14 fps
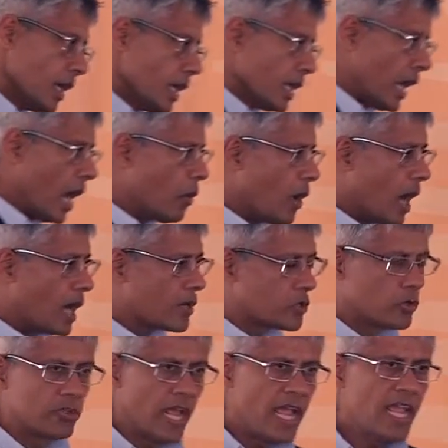Now,
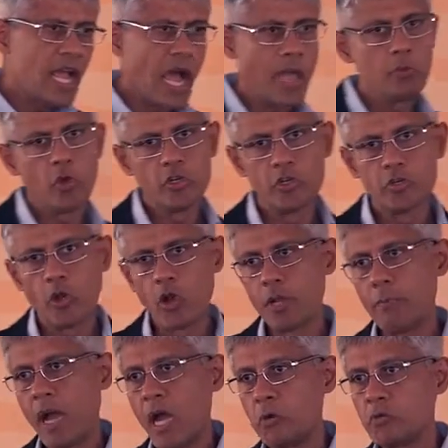today I'm going to talk
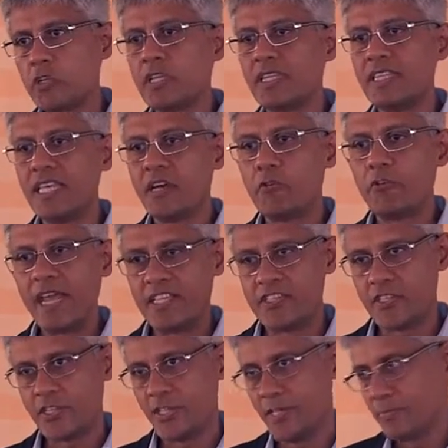about the rest.